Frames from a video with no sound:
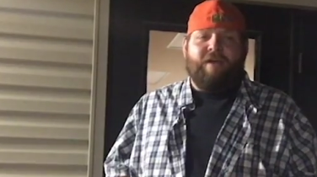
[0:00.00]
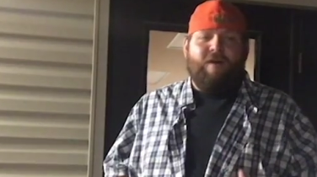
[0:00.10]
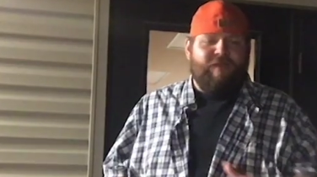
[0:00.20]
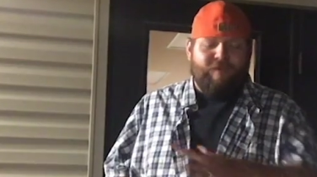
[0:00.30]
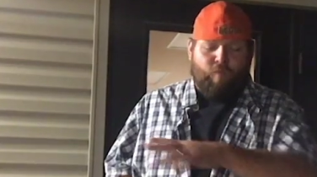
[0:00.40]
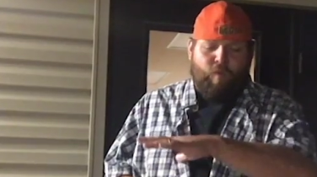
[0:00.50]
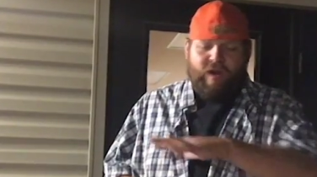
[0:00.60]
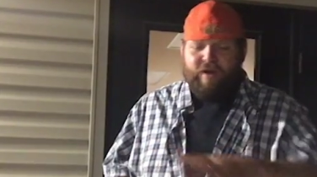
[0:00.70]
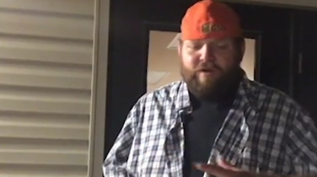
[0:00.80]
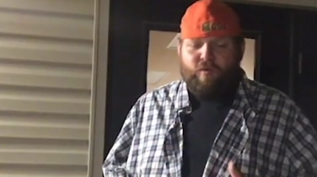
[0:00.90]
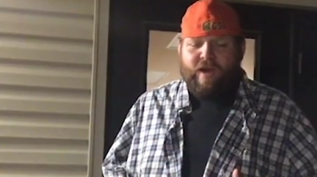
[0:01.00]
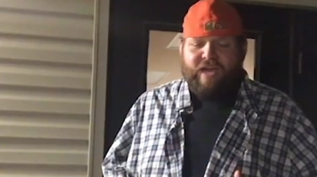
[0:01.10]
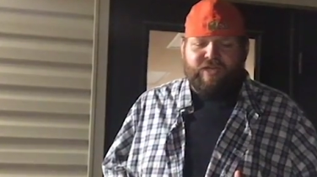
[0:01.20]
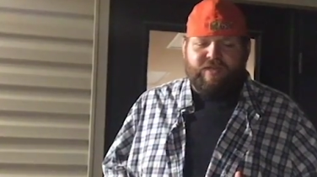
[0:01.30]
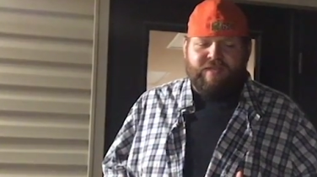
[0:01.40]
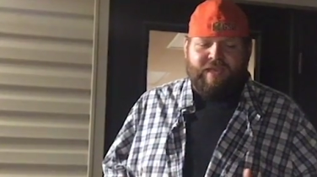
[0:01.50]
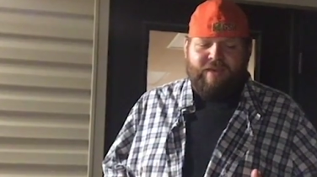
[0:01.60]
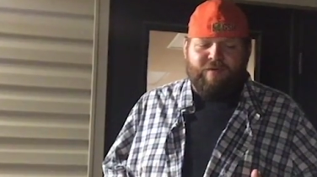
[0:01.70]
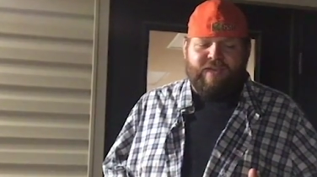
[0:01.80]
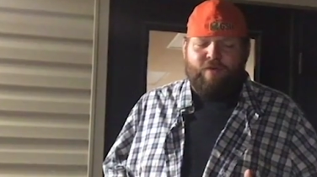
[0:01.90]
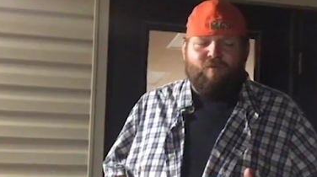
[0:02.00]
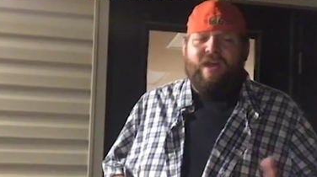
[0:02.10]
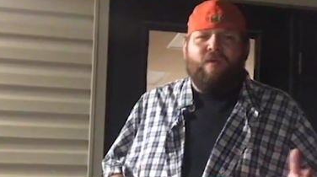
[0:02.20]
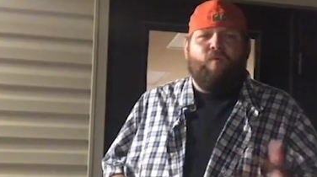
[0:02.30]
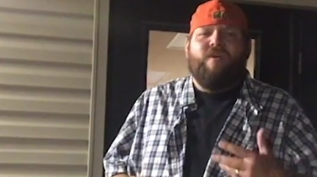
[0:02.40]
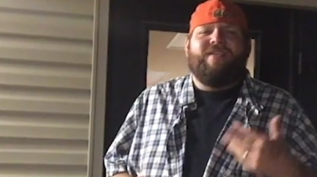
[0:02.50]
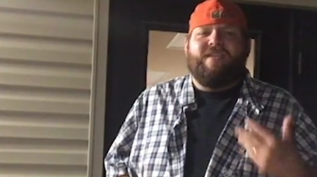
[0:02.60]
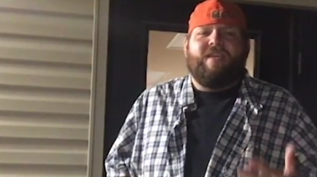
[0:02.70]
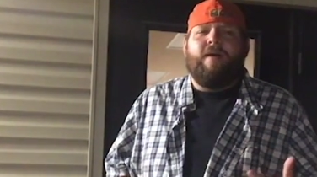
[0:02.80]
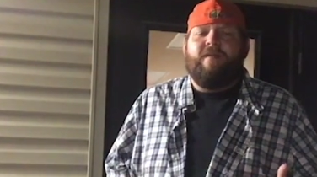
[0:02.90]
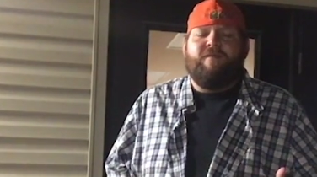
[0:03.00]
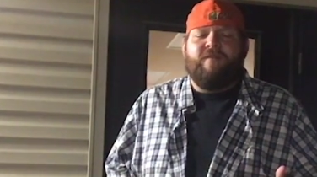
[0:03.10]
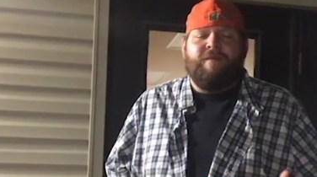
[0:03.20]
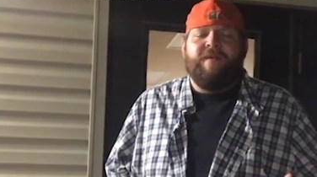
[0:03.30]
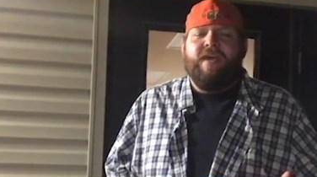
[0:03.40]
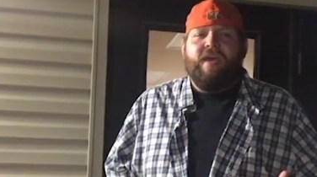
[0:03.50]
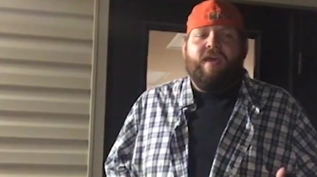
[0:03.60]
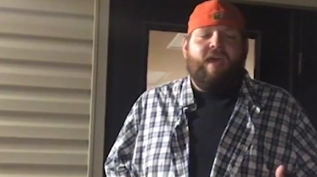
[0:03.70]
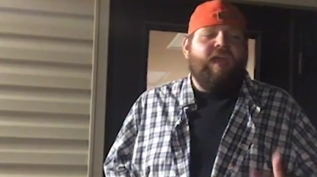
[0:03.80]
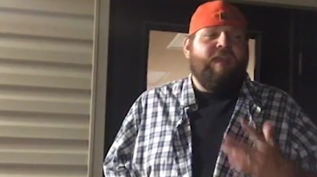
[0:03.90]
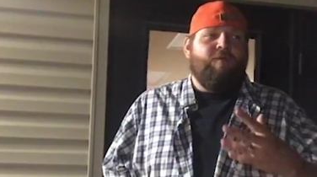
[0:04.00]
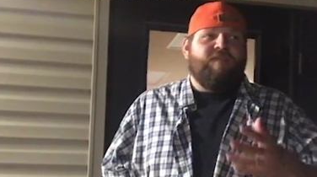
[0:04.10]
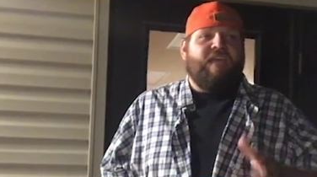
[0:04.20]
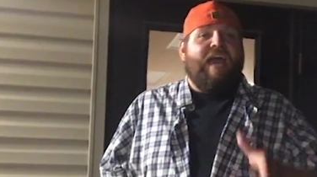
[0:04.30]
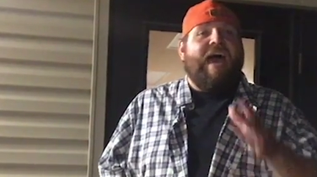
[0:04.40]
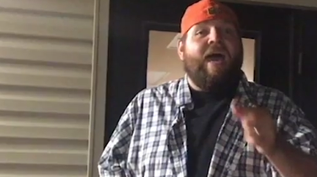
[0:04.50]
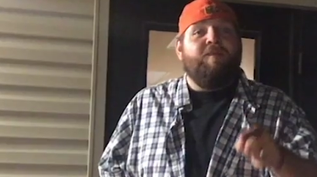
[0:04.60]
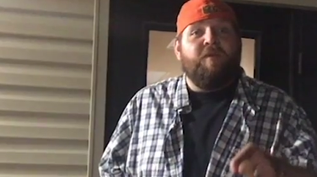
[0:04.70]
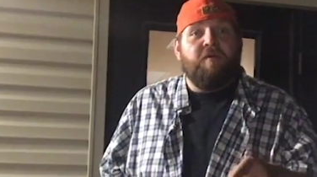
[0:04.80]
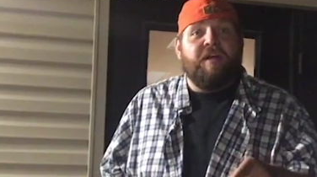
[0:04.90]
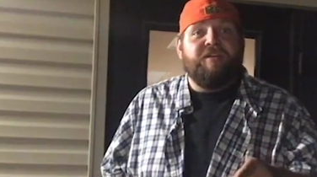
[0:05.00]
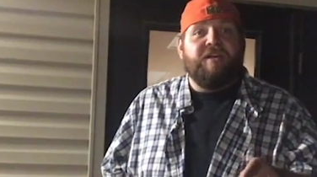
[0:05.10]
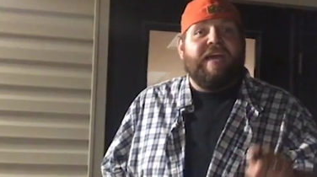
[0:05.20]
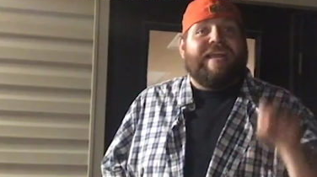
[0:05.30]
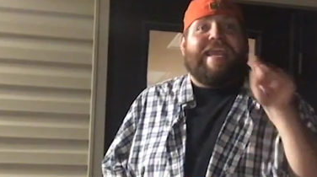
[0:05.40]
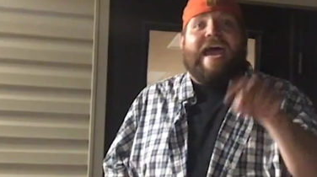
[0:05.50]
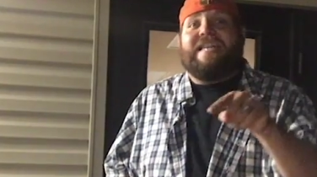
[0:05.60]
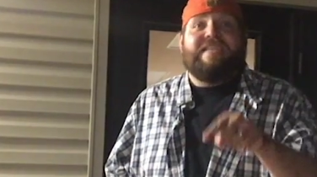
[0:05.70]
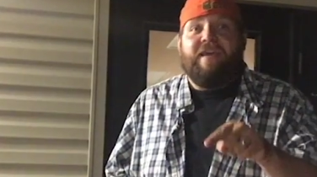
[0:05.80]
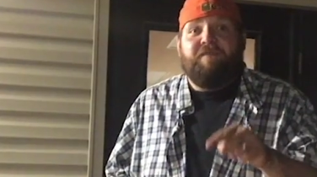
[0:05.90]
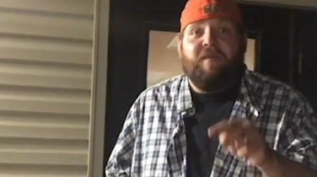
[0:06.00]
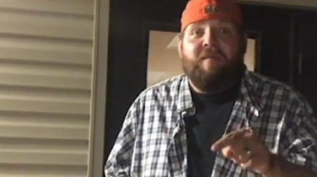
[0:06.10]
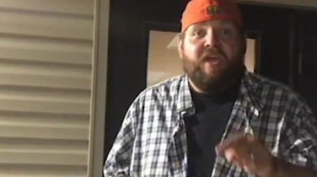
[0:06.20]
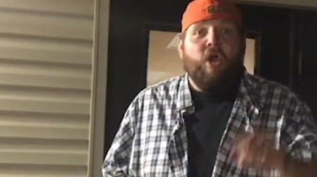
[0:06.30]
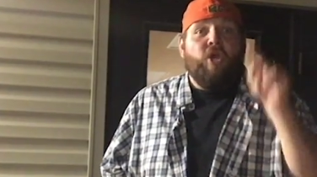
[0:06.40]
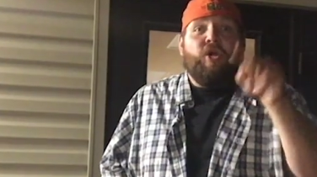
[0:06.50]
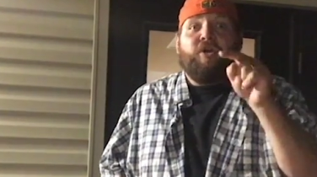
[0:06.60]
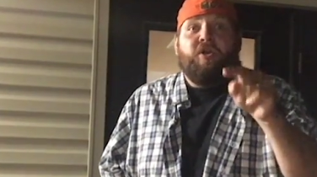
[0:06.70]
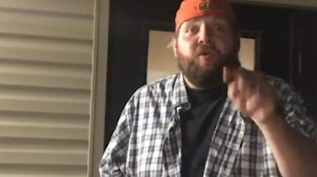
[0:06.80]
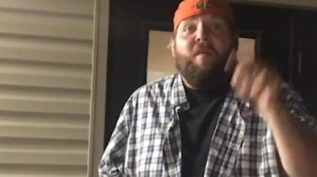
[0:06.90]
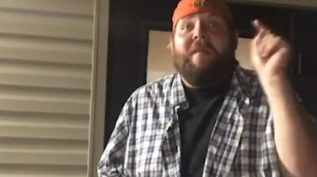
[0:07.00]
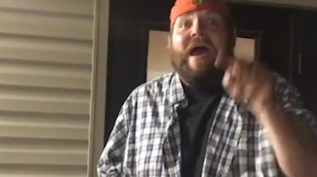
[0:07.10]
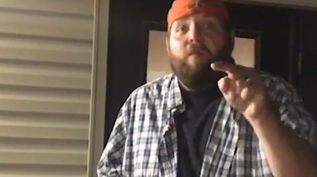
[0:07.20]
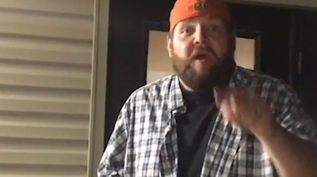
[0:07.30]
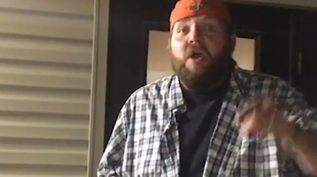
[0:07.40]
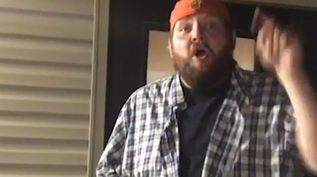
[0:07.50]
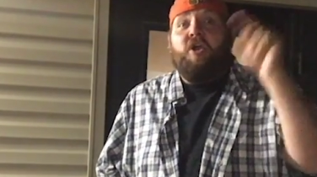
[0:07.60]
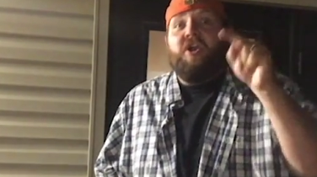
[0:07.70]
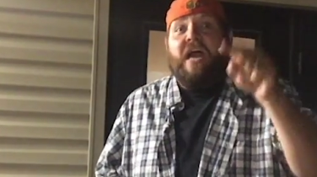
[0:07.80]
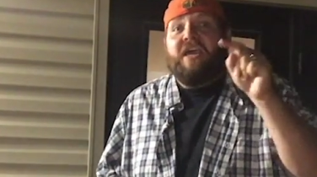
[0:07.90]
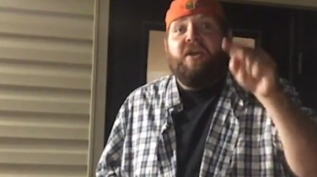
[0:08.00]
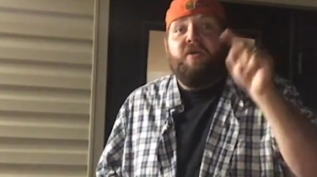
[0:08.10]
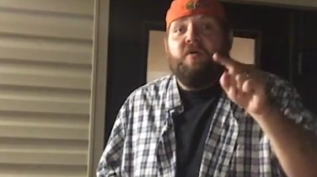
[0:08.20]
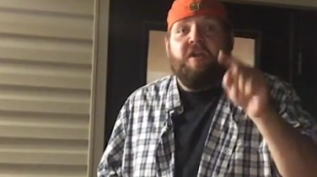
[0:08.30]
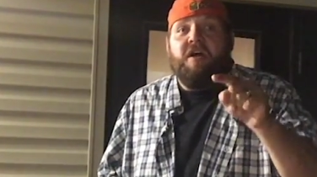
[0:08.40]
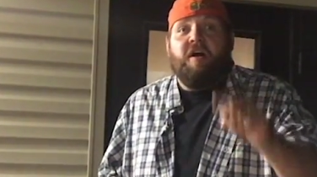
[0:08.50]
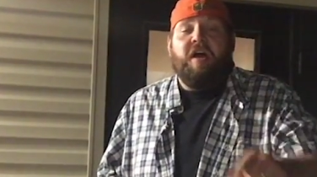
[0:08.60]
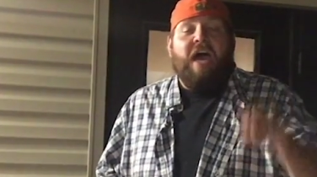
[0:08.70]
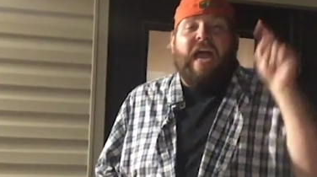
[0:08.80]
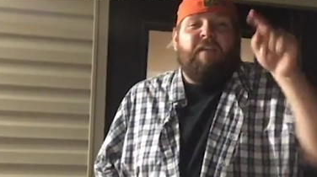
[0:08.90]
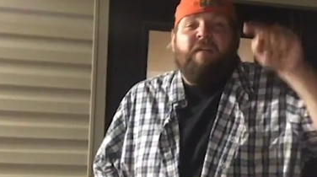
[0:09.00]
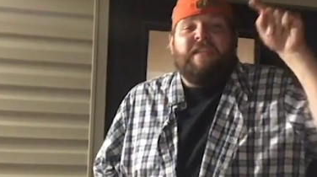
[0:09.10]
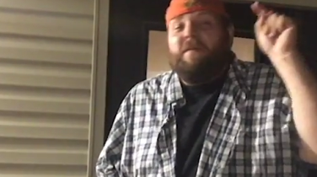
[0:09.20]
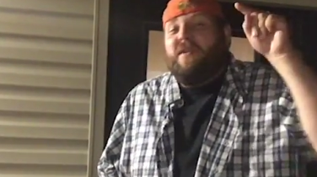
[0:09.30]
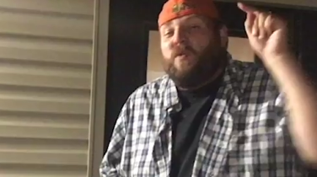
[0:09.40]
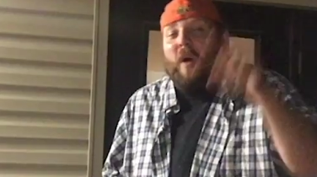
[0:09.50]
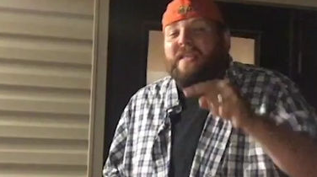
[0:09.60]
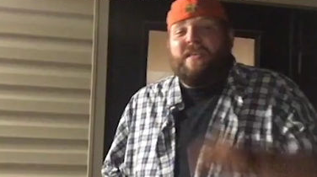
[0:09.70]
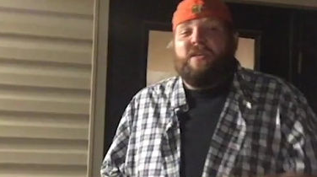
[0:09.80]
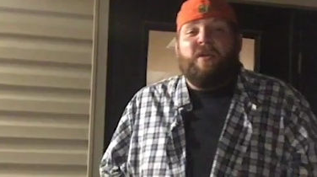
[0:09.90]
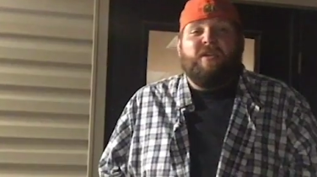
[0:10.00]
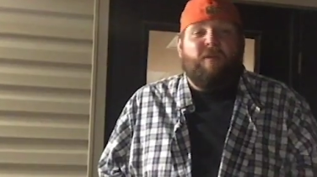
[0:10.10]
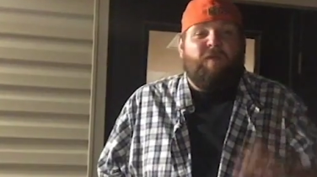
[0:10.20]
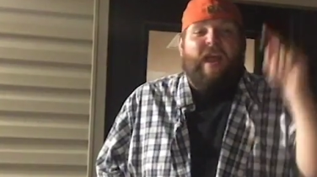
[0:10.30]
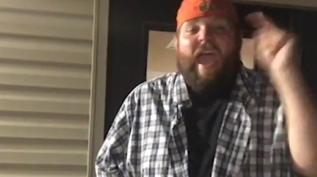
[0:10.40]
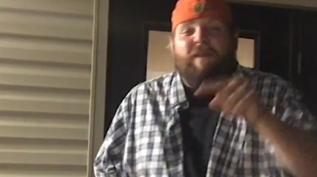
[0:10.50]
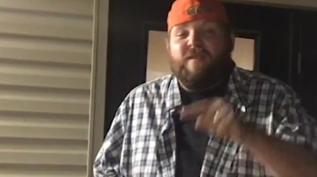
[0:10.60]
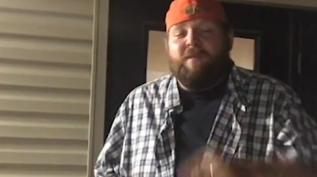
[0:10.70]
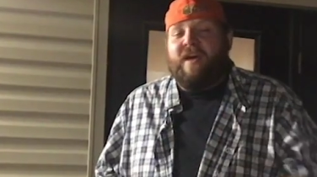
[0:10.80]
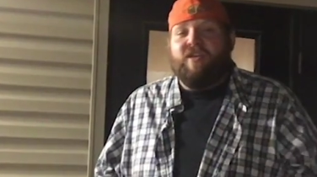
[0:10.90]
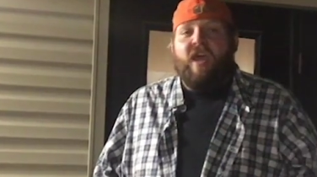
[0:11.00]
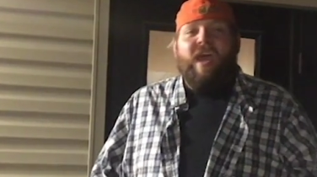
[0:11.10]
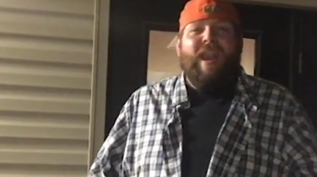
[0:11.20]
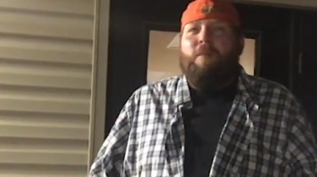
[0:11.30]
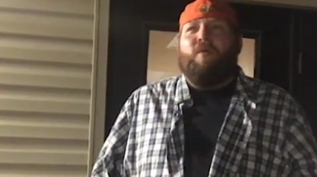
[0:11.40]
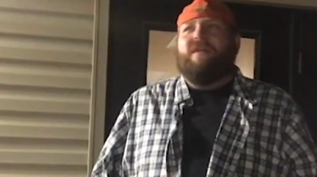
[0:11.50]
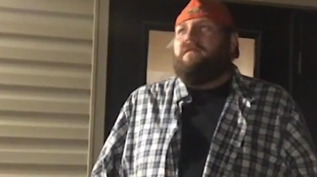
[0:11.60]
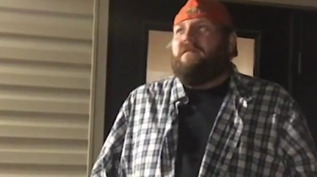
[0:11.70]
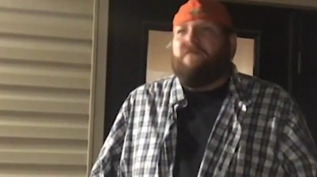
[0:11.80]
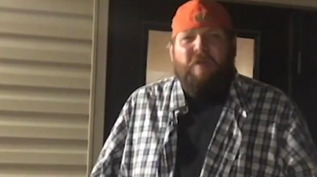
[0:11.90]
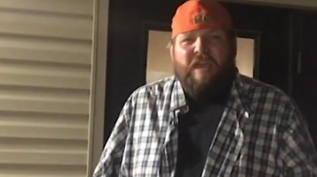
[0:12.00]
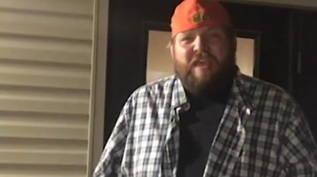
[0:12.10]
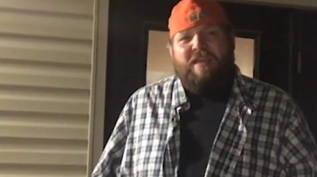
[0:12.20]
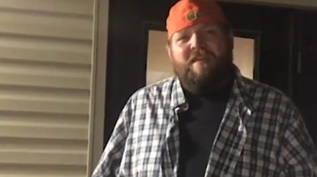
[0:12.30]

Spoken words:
All these weird directions, and it was like, Ryan, where is this coming from? And he was like, I'm the director, God's gifted me, you're gonna do it my way, or you're not gonna do it at all. I can find somebody twice as good as you for half as much, and I'm working for free.